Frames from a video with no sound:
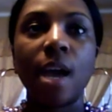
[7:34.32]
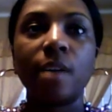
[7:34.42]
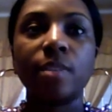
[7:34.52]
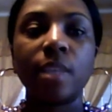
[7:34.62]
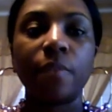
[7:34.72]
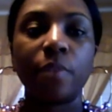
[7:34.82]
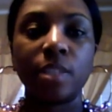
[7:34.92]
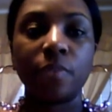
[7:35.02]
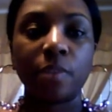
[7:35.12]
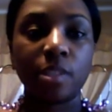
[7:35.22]
I'll say for
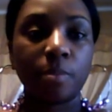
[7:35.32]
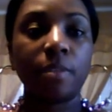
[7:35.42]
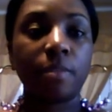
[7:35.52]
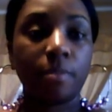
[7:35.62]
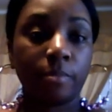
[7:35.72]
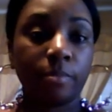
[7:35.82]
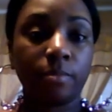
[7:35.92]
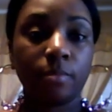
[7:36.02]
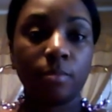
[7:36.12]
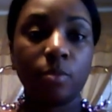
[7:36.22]
his first month.
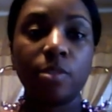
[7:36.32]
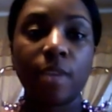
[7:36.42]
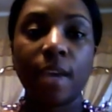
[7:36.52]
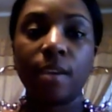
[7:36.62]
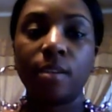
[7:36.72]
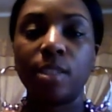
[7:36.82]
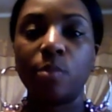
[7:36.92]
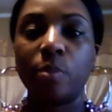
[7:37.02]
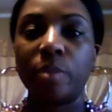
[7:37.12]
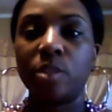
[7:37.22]
We'll do that because
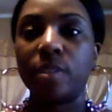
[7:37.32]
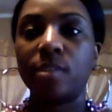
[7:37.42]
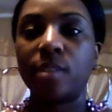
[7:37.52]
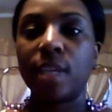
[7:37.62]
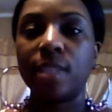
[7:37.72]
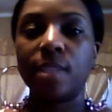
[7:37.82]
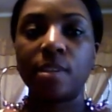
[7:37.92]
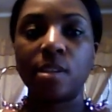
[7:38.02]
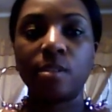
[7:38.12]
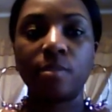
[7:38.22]
it won't be 2 months on the 19th,
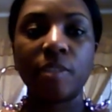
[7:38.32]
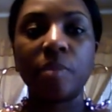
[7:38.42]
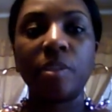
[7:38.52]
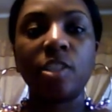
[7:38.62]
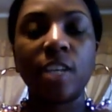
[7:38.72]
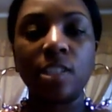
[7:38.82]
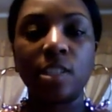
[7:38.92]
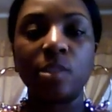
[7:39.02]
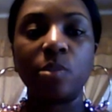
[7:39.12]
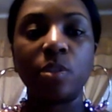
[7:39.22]
and if something changes,
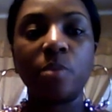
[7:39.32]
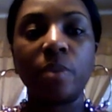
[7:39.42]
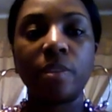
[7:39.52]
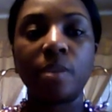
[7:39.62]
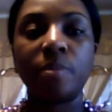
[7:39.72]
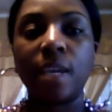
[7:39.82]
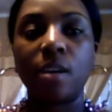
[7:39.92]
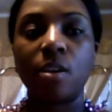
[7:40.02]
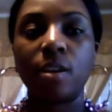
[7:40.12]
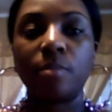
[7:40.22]
I'll do a 2-month
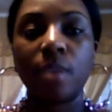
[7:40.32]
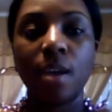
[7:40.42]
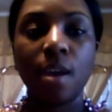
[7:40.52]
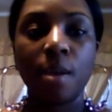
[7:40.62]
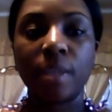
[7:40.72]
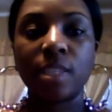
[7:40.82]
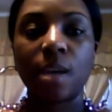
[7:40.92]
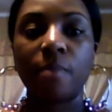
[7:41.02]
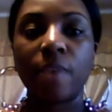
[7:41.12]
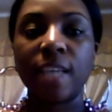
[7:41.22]
update on my
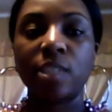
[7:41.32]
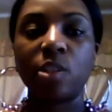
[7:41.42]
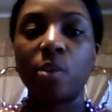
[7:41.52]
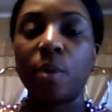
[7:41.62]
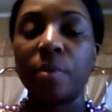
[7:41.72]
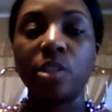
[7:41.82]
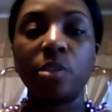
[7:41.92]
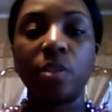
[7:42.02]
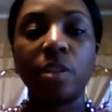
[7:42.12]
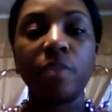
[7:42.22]
top 5. So I'm going to
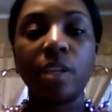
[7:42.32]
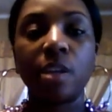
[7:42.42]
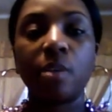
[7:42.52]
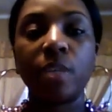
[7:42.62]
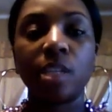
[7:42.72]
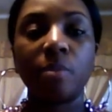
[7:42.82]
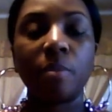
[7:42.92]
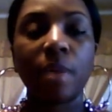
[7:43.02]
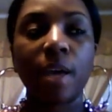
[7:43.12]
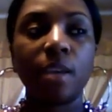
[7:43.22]
do another video, and it's going to
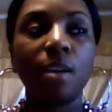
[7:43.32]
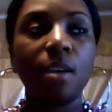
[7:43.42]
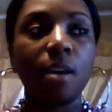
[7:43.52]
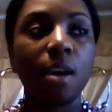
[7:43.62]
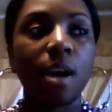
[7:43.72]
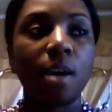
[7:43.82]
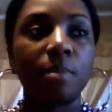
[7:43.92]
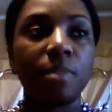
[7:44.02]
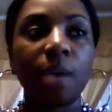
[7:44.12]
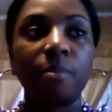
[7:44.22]
be my
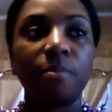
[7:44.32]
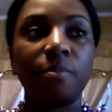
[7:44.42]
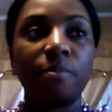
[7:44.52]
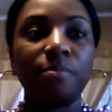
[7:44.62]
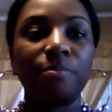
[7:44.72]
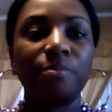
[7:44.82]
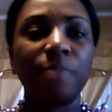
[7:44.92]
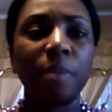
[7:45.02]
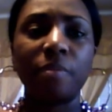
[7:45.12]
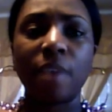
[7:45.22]
top
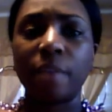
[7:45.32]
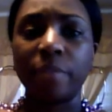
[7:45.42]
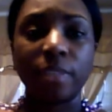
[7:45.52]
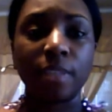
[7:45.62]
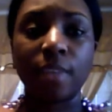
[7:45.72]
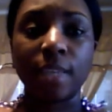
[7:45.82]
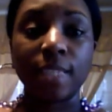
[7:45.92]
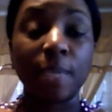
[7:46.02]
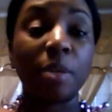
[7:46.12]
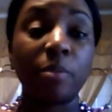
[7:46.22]
maybe 5 or 10
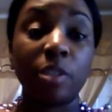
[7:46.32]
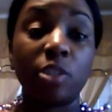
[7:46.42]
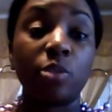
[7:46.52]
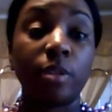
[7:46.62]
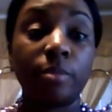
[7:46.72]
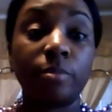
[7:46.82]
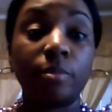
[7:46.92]
things, I'm not really sure,